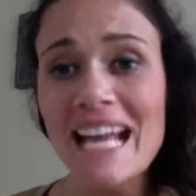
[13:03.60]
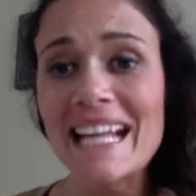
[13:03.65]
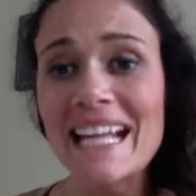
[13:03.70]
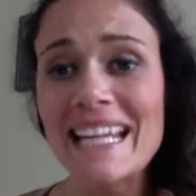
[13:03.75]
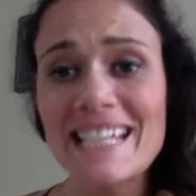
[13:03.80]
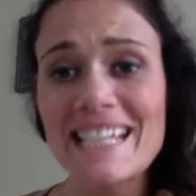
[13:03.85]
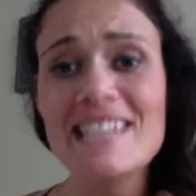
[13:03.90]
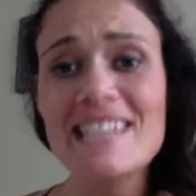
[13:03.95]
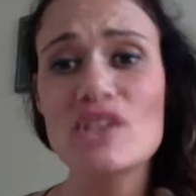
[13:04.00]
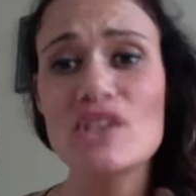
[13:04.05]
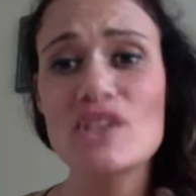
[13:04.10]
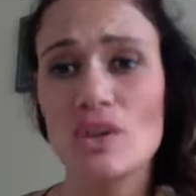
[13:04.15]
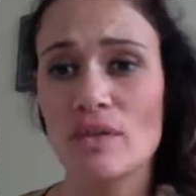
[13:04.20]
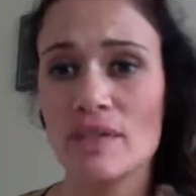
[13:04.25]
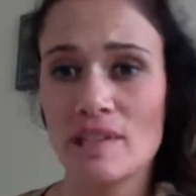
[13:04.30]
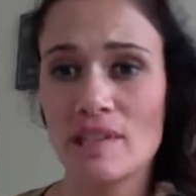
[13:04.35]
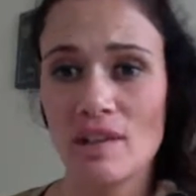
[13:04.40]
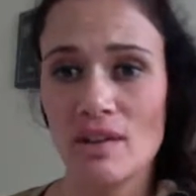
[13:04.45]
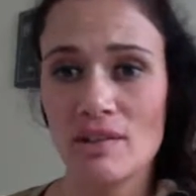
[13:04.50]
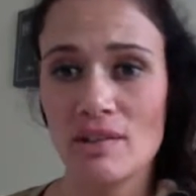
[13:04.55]
it is your
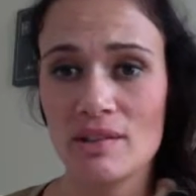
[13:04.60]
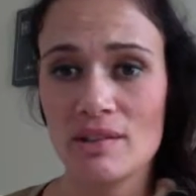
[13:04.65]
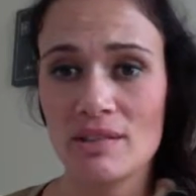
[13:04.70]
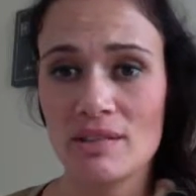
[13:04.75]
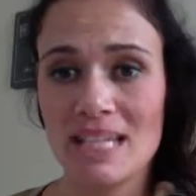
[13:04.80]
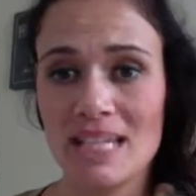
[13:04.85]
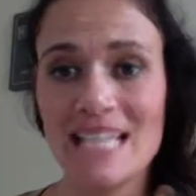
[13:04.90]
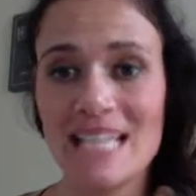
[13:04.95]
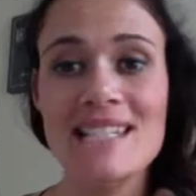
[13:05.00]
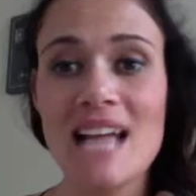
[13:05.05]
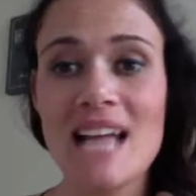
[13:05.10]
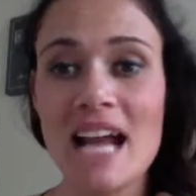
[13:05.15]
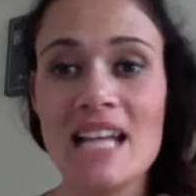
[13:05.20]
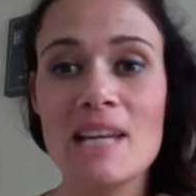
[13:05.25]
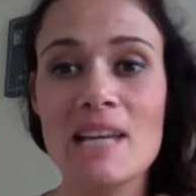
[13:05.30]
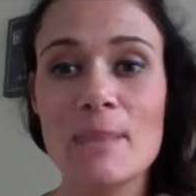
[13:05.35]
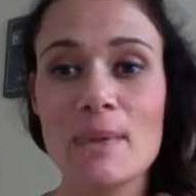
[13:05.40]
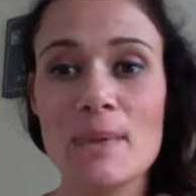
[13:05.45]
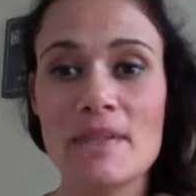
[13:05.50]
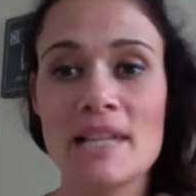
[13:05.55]
results. It's
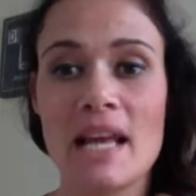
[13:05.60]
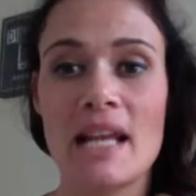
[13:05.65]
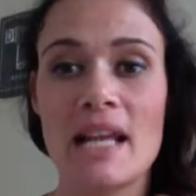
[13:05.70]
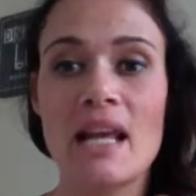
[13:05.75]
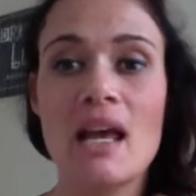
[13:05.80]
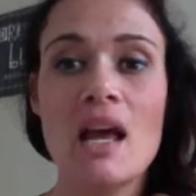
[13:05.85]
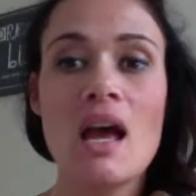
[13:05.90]
90%.